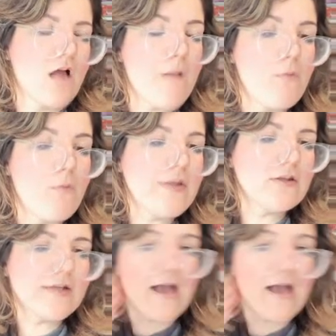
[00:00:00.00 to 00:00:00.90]
Point
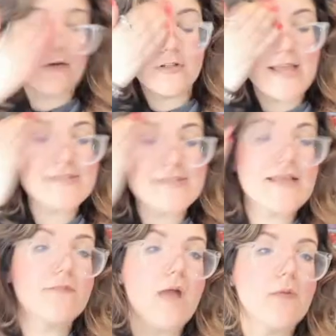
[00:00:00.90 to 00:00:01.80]
Lookout, yes,
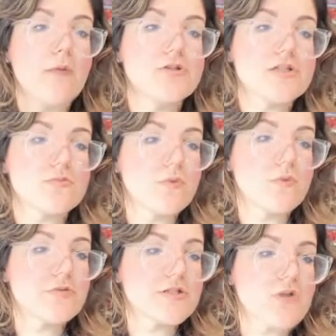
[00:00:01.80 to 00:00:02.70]
we
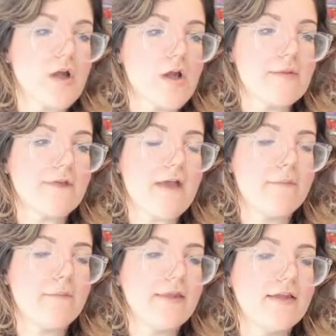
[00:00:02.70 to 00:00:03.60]
were just talking about that.
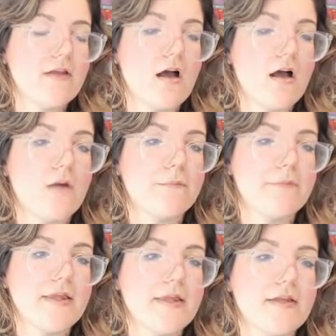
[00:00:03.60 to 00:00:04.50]
Me
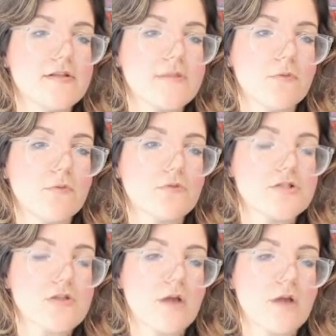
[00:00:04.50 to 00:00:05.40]
and someone were
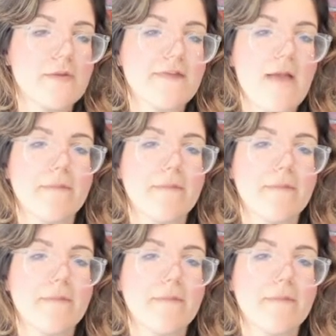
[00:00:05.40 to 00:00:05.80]
just talking about that.